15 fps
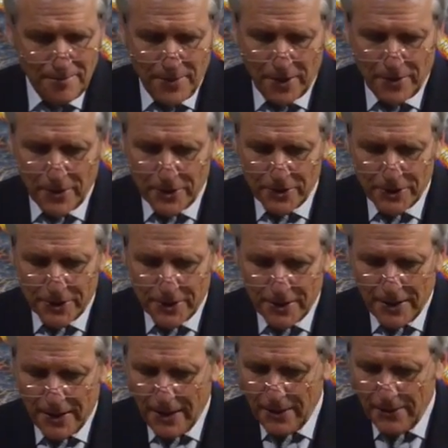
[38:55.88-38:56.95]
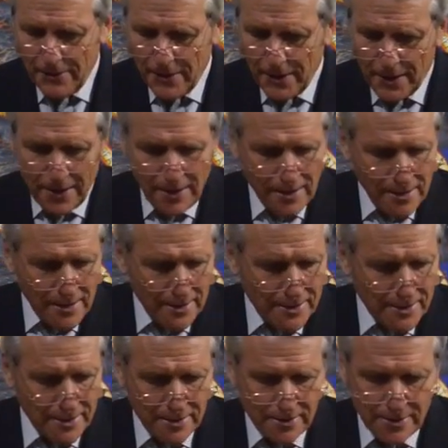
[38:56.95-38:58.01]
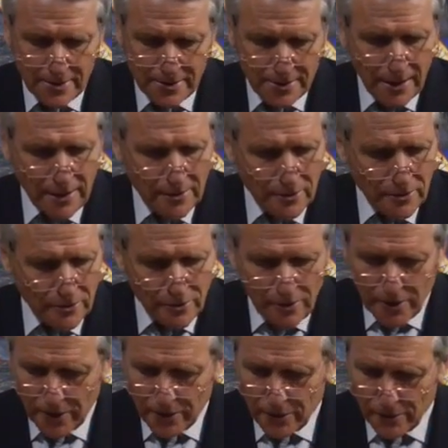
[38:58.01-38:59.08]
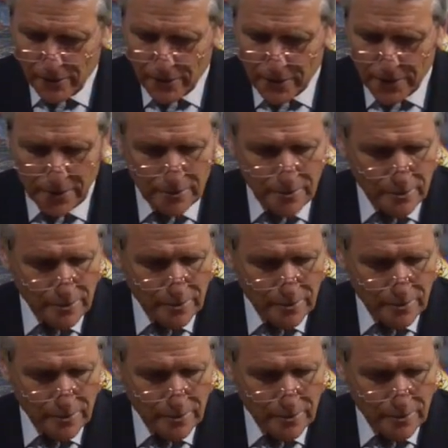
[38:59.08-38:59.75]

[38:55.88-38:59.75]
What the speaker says: Because here in this 2 Chronicles